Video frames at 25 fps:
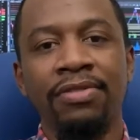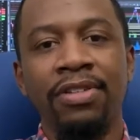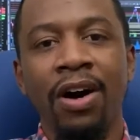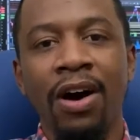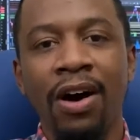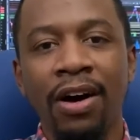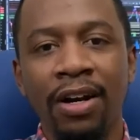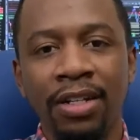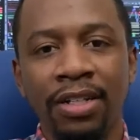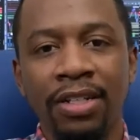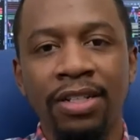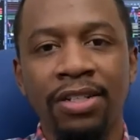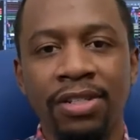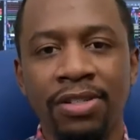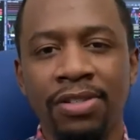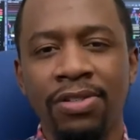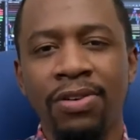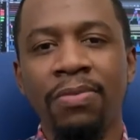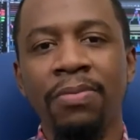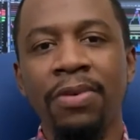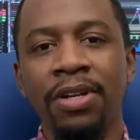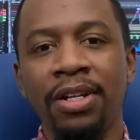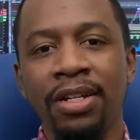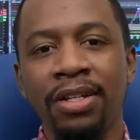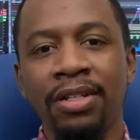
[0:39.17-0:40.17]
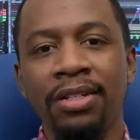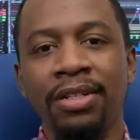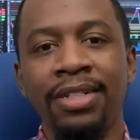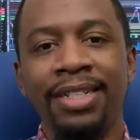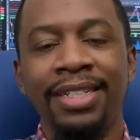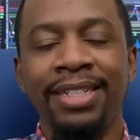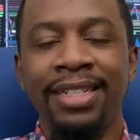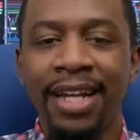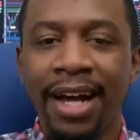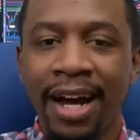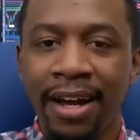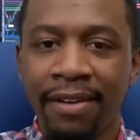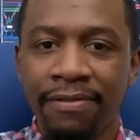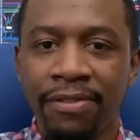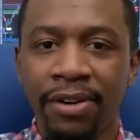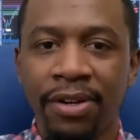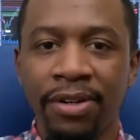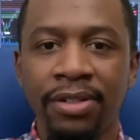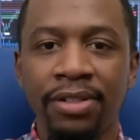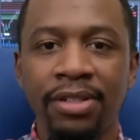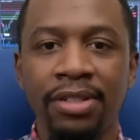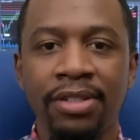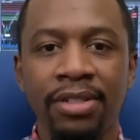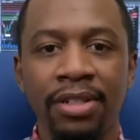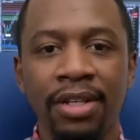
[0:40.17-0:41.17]
talking to so many
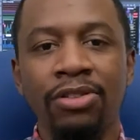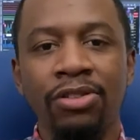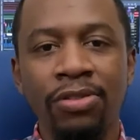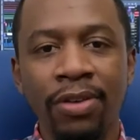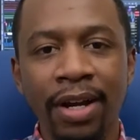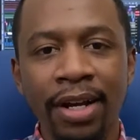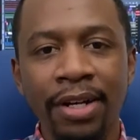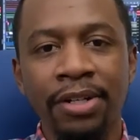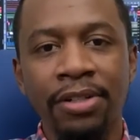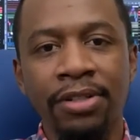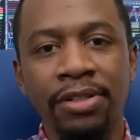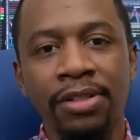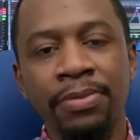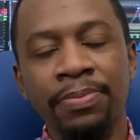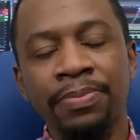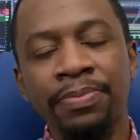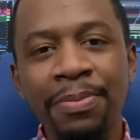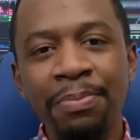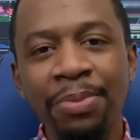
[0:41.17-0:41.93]
diverse traders.